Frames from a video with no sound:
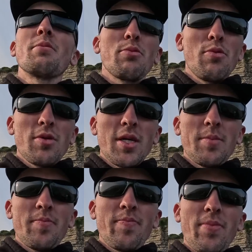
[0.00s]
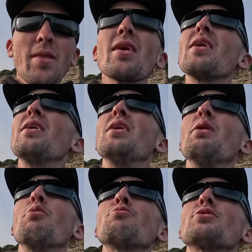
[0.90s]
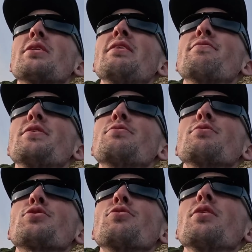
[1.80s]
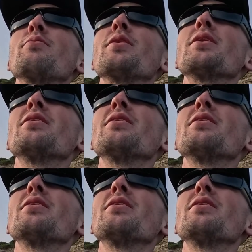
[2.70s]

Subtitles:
I won't just lift into it straight away.